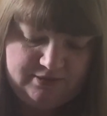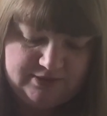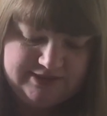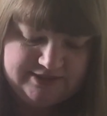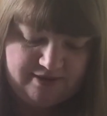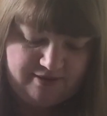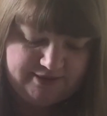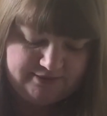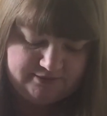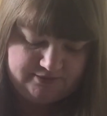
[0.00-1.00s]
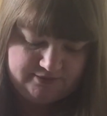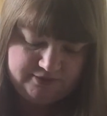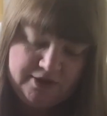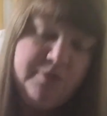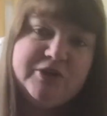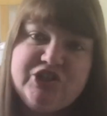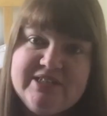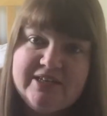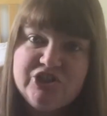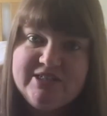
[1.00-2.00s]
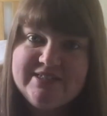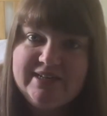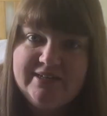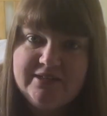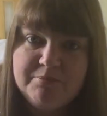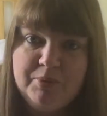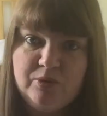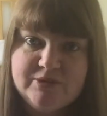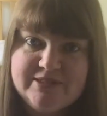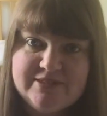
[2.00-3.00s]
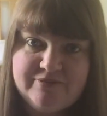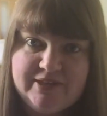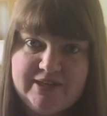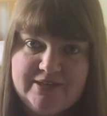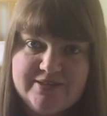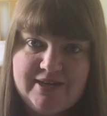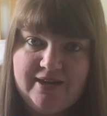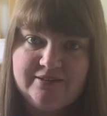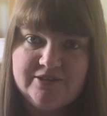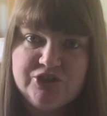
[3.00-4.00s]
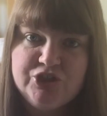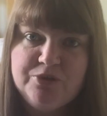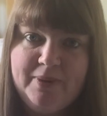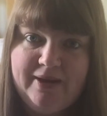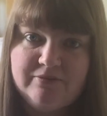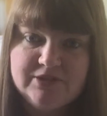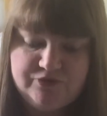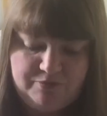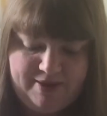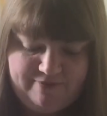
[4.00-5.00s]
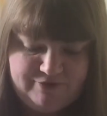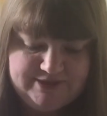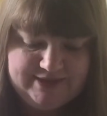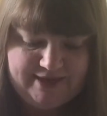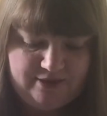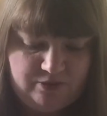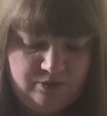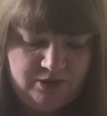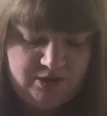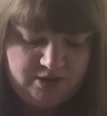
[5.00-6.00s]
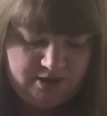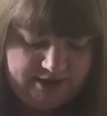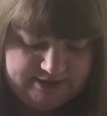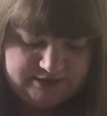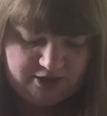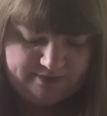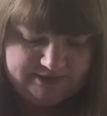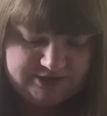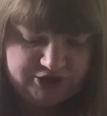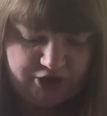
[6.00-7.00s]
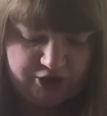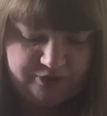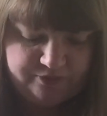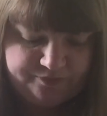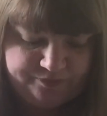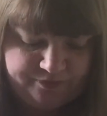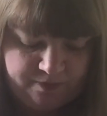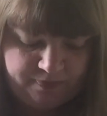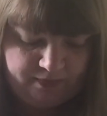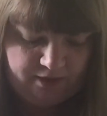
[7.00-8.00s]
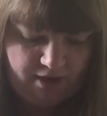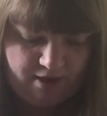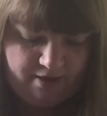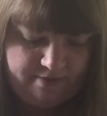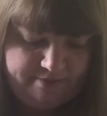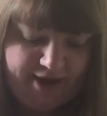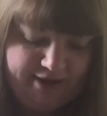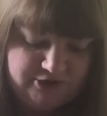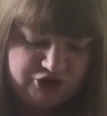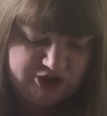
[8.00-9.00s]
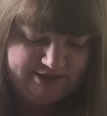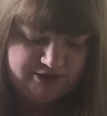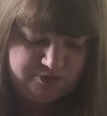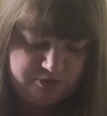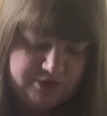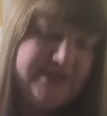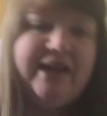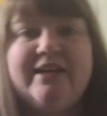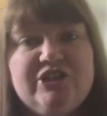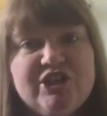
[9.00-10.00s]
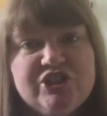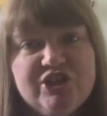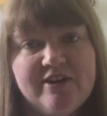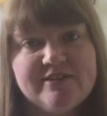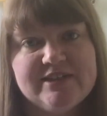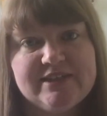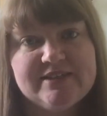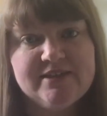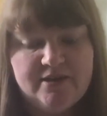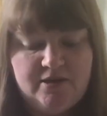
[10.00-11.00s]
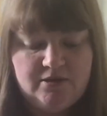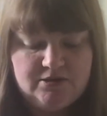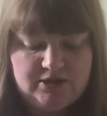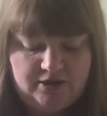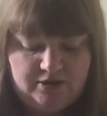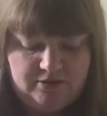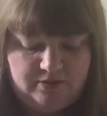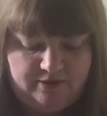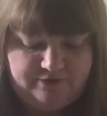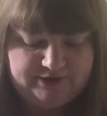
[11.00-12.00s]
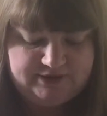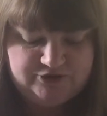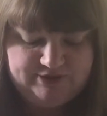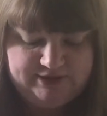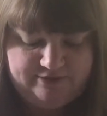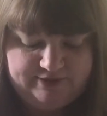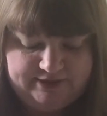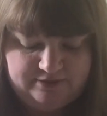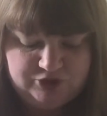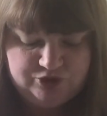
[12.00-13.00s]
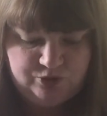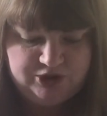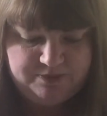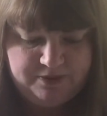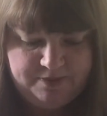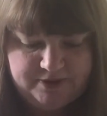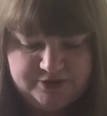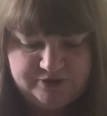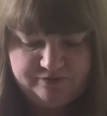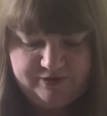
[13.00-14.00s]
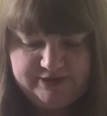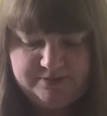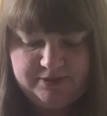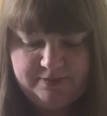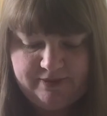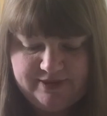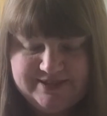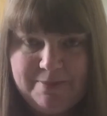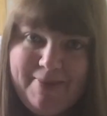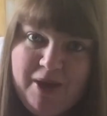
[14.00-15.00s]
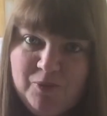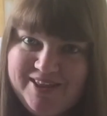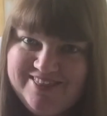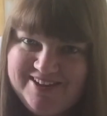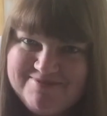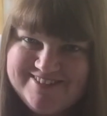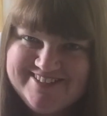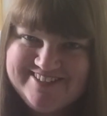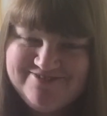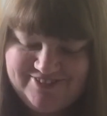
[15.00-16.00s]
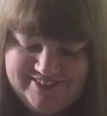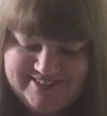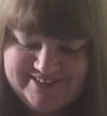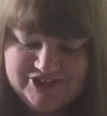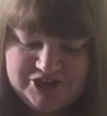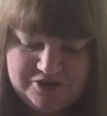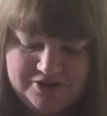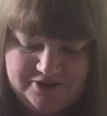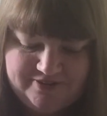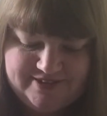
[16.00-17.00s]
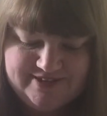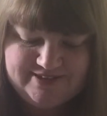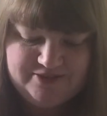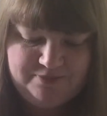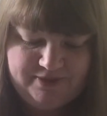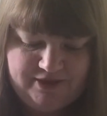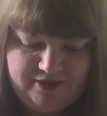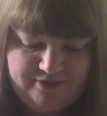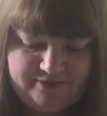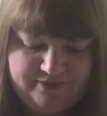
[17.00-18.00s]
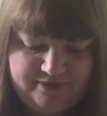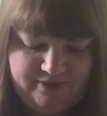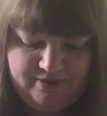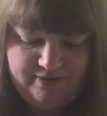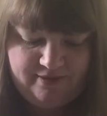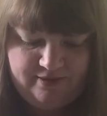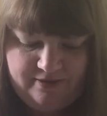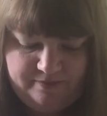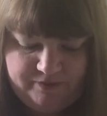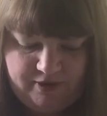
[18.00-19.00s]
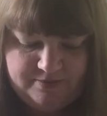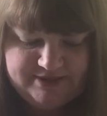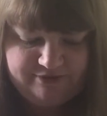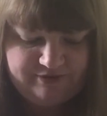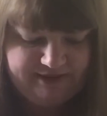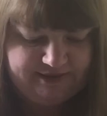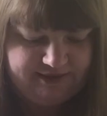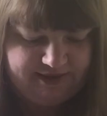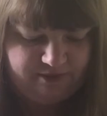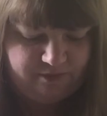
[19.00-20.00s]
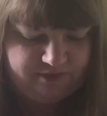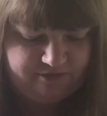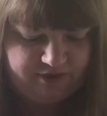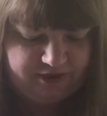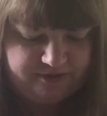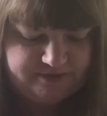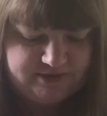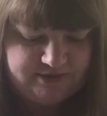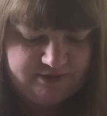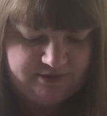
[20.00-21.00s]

design, but she's actually selling the boxes of these, and £2 from every sale is going to go actually towards NHS charities. So I think that's really lovely. Now I'm sure she put a post on Facebook about this, so bear with. I'm just going to find it and show you because it's super cute. I'm definitely going to get one of those,